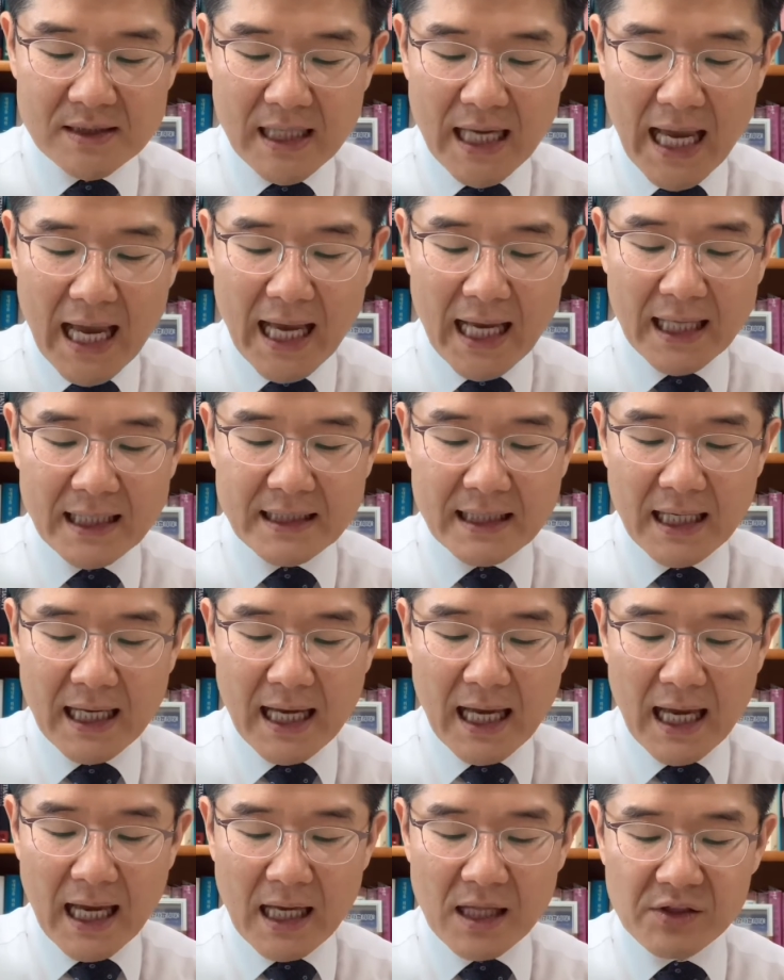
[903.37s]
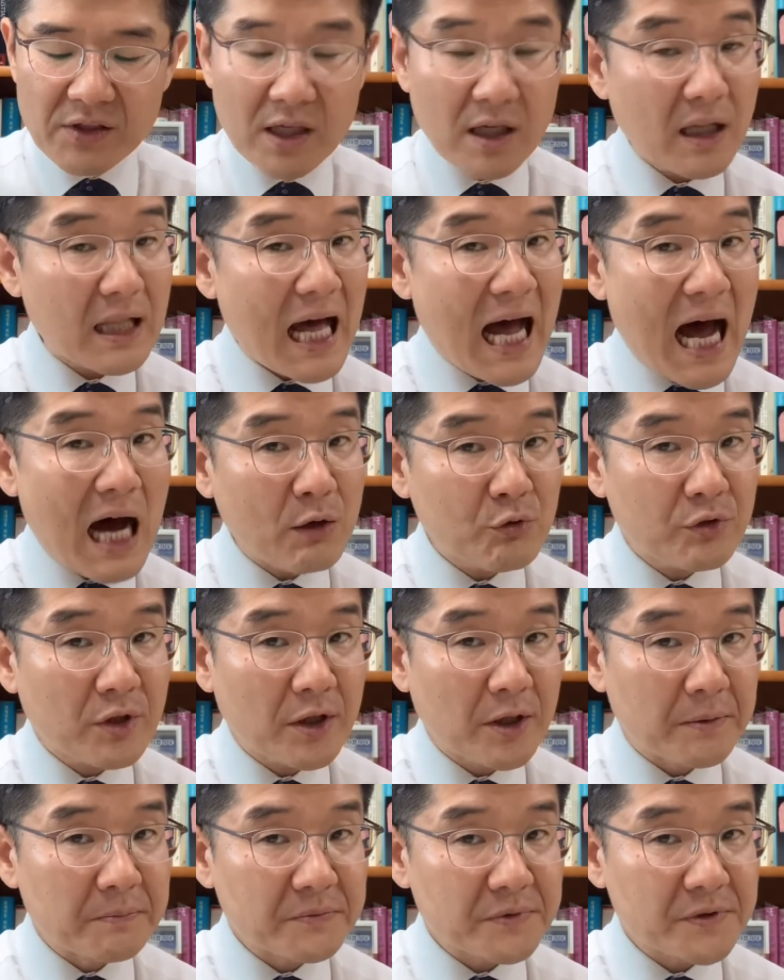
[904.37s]
and ethical
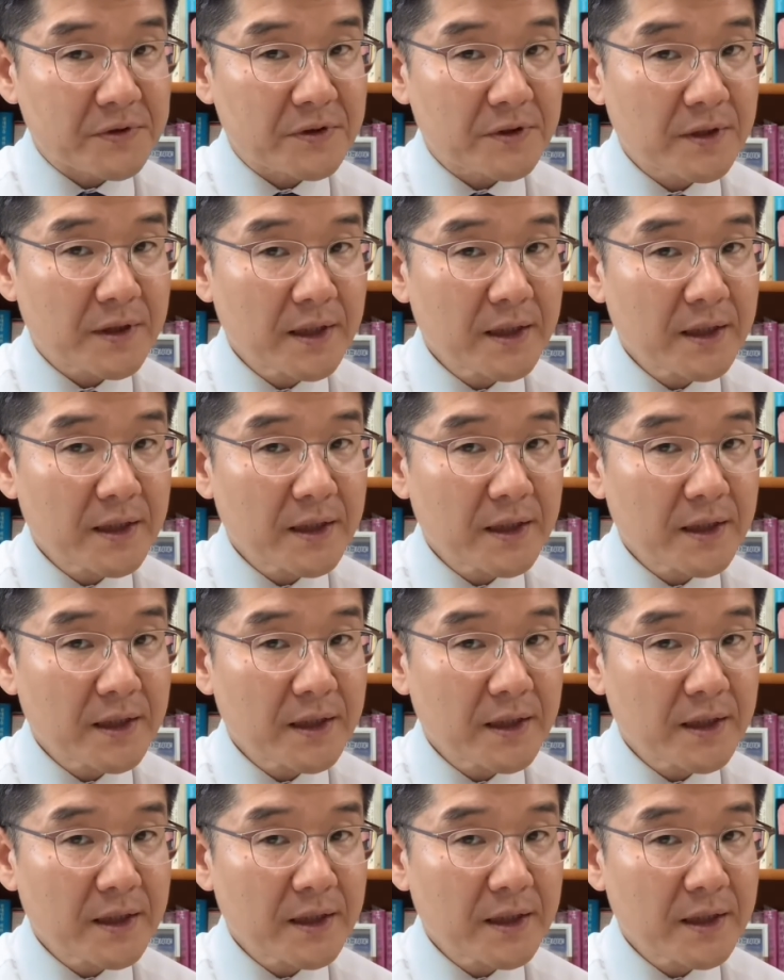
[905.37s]
outcomes.